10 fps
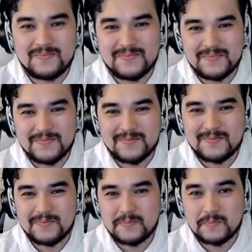
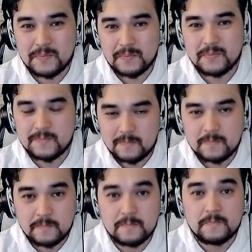
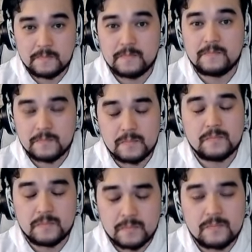
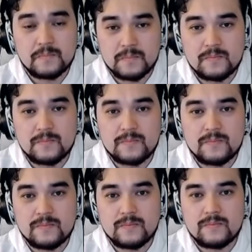
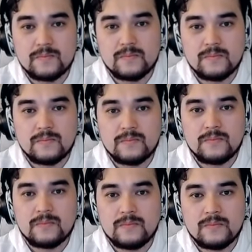
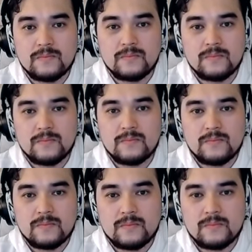
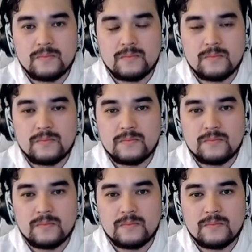
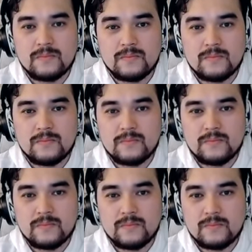
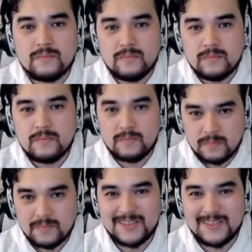No words are spoken by the person on screen.